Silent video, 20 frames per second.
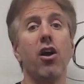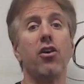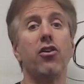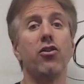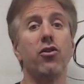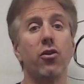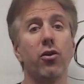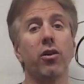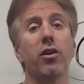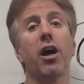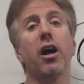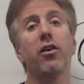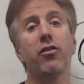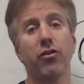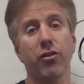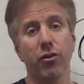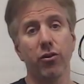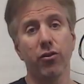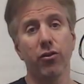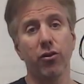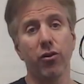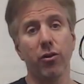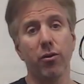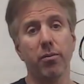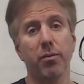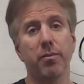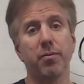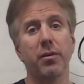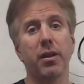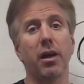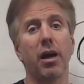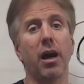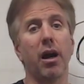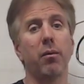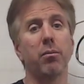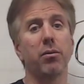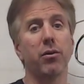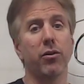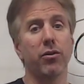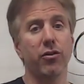Utilize YouTube,
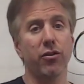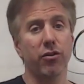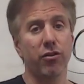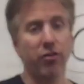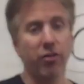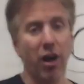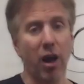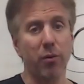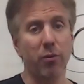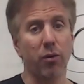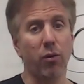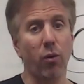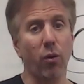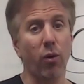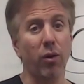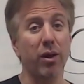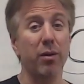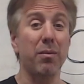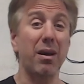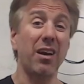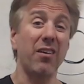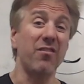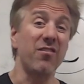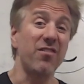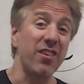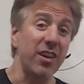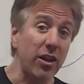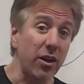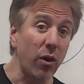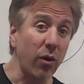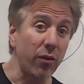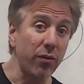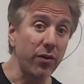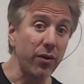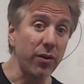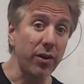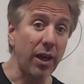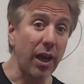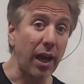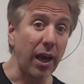upload your sound recording, make a video if
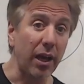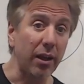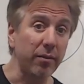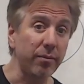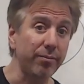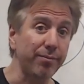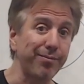you can,